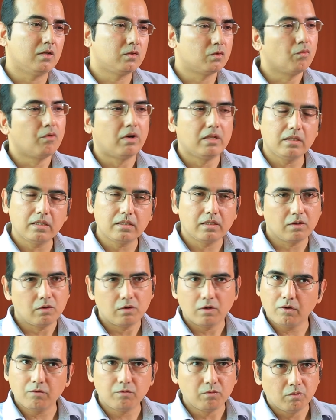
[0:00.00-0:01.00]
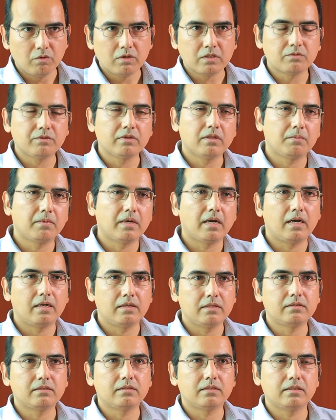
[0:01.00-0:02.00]
So one thing that I've noticed with
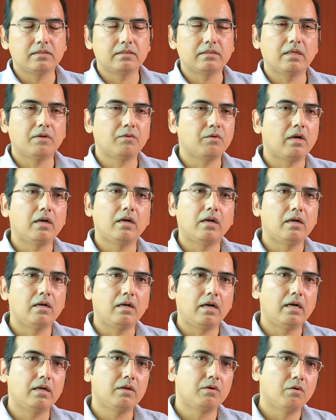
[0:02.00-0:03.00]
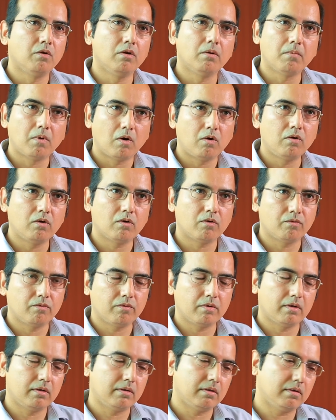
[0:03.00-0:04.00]
UpGrad is they've had a good amount of